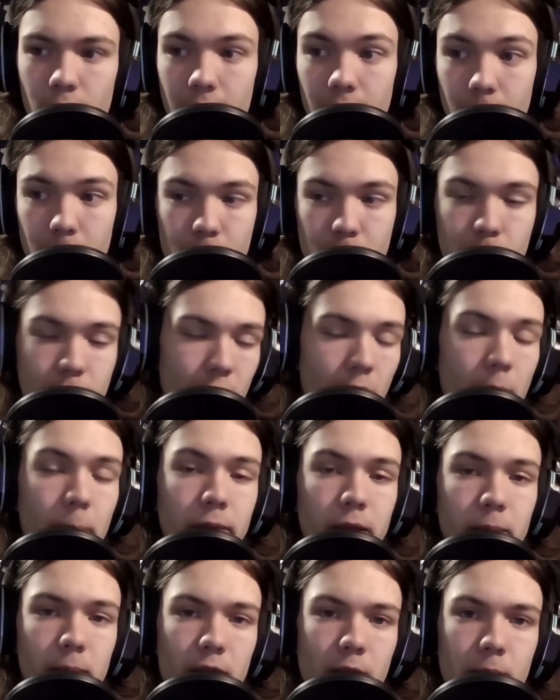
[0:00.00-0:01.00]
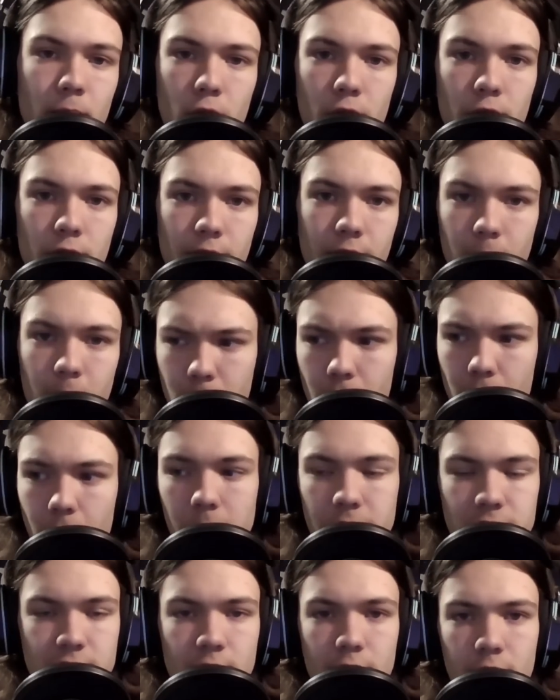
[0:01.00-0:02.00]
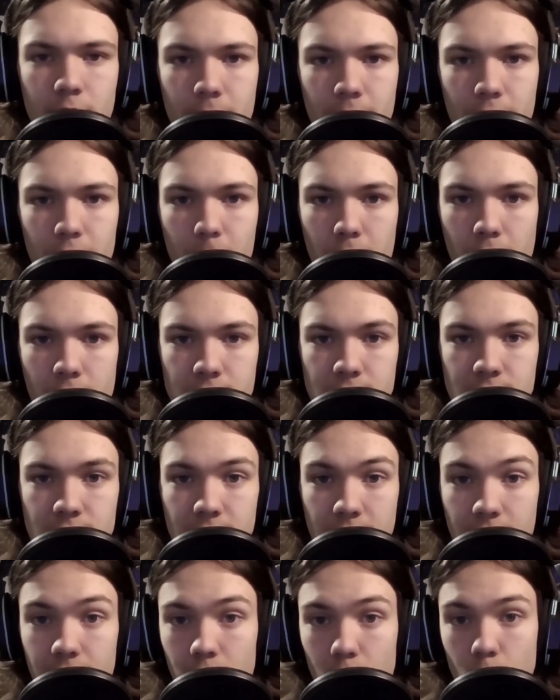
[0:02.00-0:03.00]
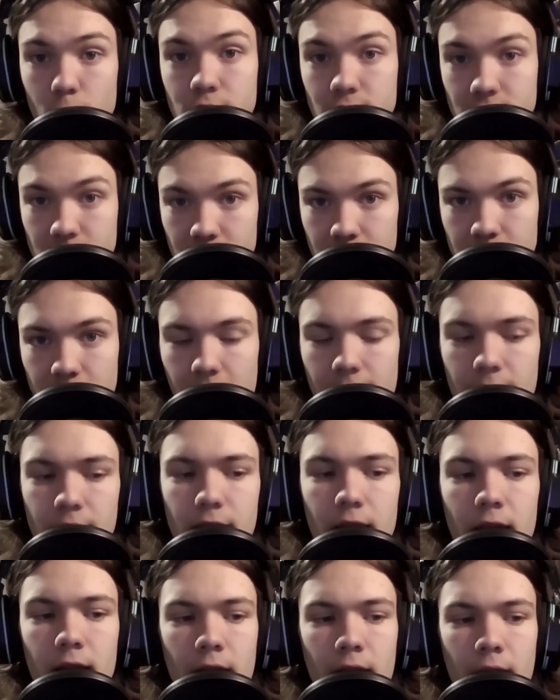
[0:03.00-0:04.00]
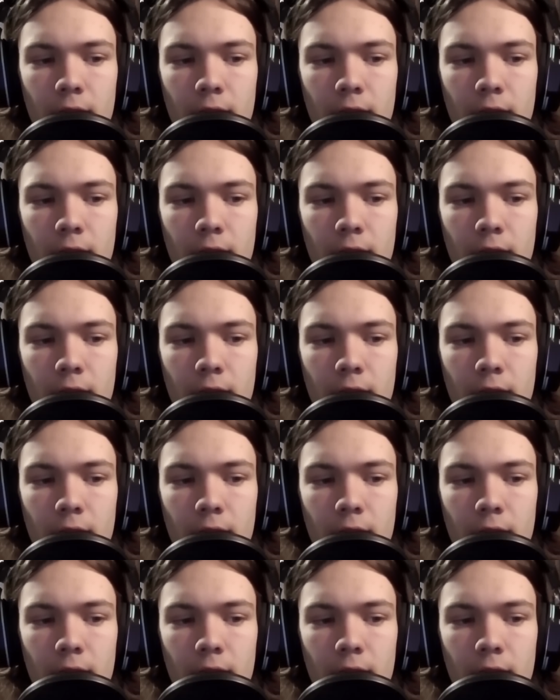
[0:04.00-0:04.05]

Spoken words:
I'll probably make more, and I'll probably talk about the process that I use today.